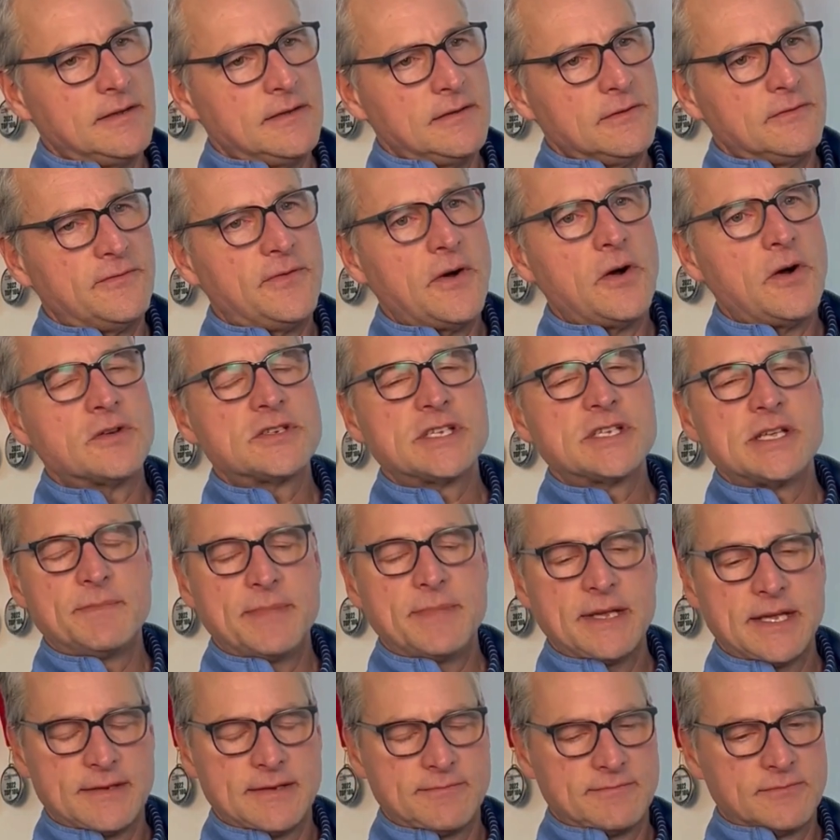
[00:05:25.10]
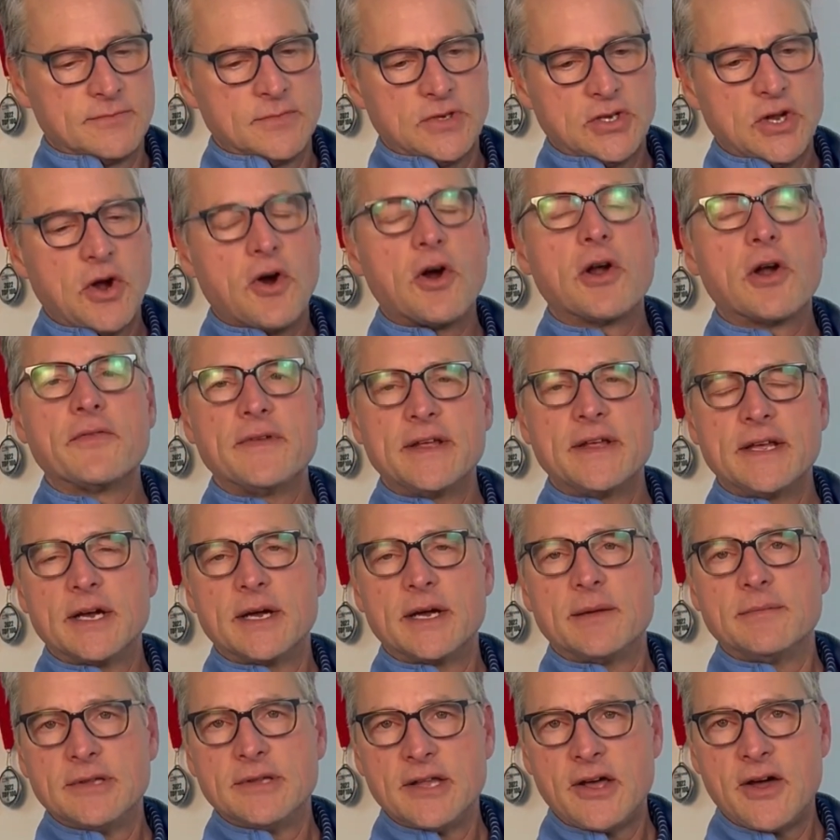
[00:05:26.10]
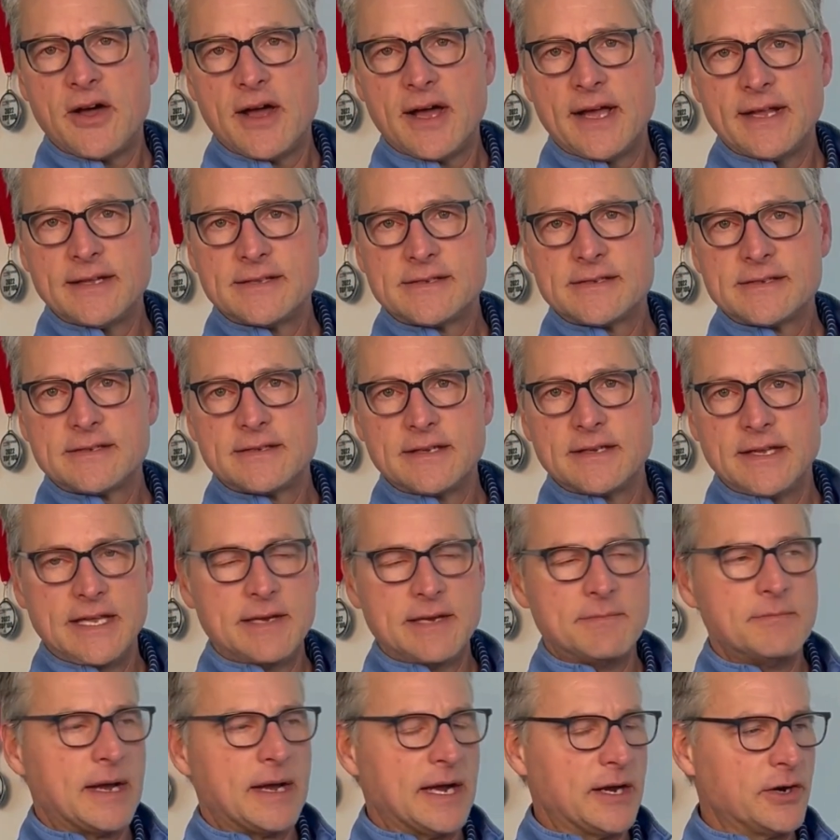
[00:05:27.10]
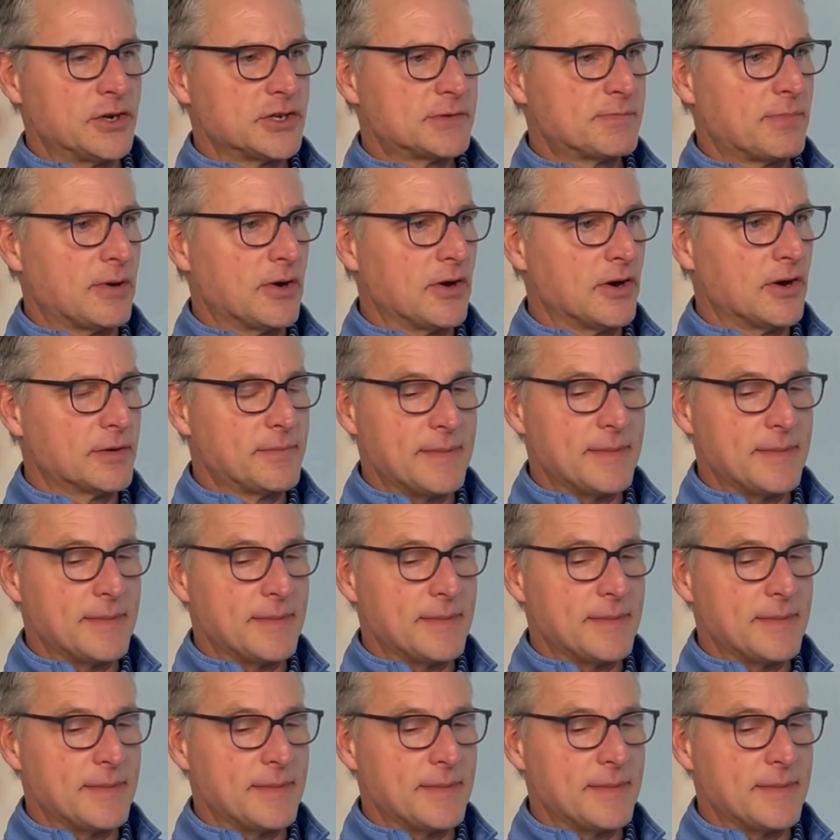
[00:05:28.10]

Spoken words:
folks have been carving up lots in Myers Park,